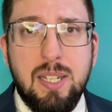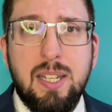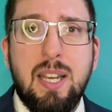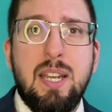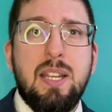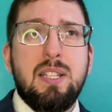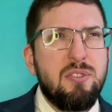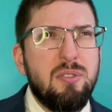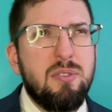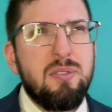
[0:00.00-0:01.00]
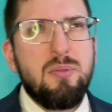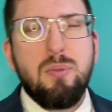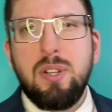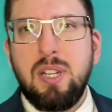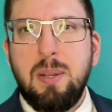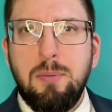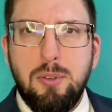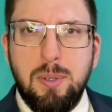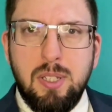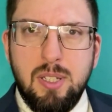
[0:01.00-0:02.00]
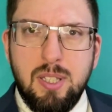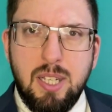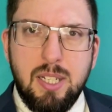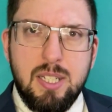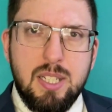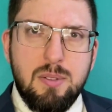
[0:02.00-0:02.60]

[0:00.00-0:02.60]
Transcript: and third one that I'm doing like this.